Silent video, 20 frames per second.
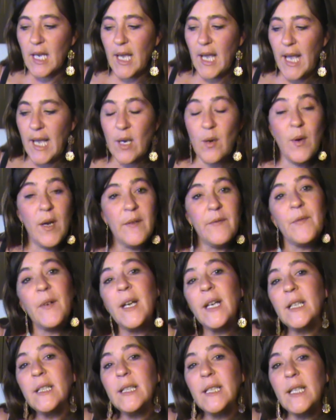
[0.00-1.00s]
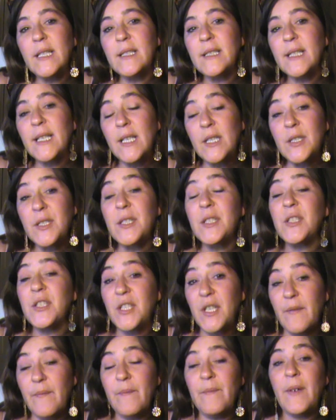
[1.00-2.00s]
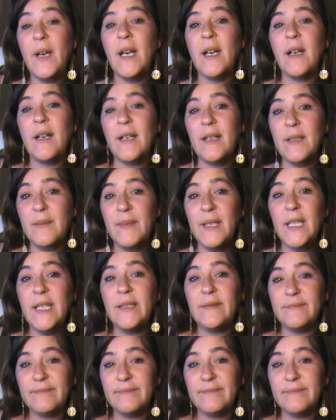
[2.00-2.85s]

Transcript: And quite frankly, that scares the shit fire out of me.